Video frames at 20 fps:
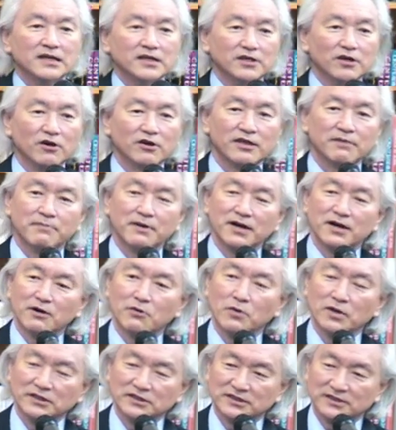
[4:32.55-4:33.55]
Yogi
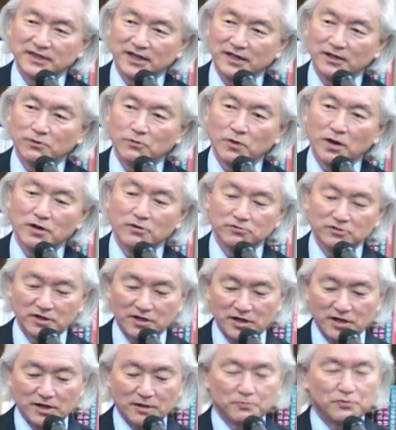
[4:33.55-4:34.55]
Berra once said, quote,
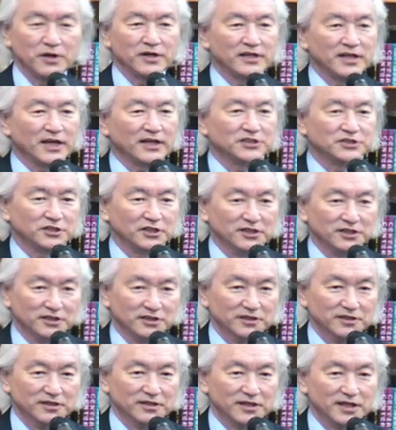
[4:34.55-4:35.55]

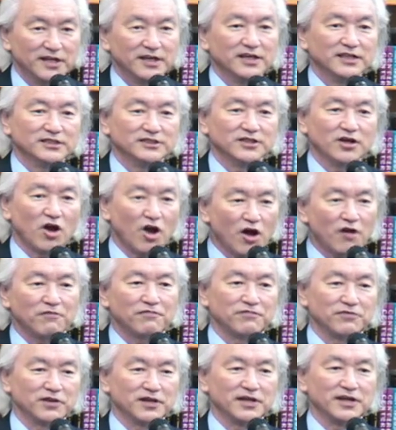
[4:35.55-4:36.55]
"Prediction is
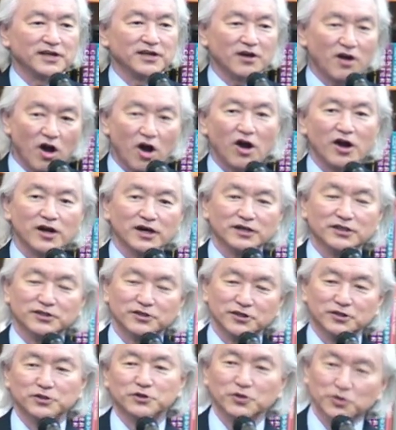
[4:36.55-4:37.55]
awfully hard
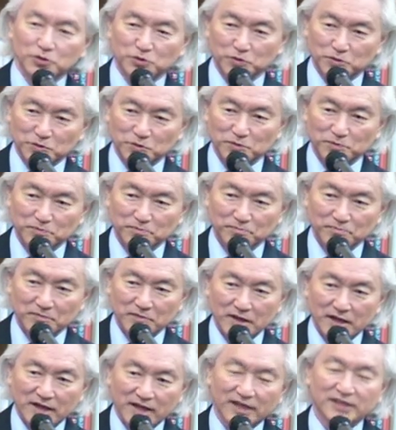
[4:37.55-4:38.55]
to do,
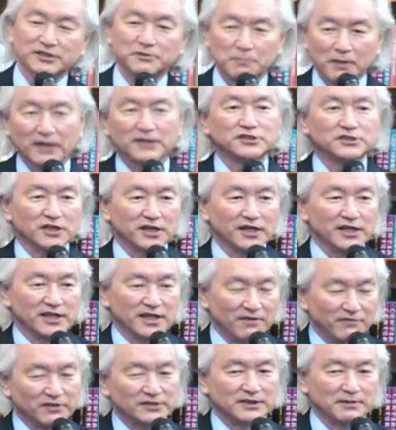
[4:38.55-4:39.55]

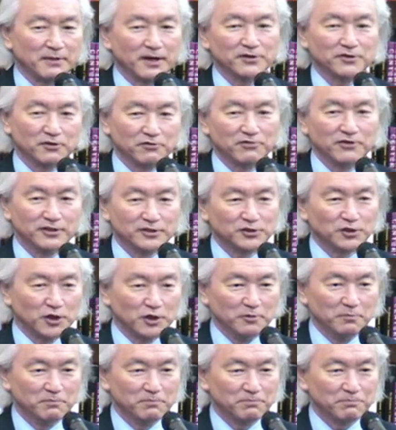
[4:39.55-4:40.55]
especially if it's about the future."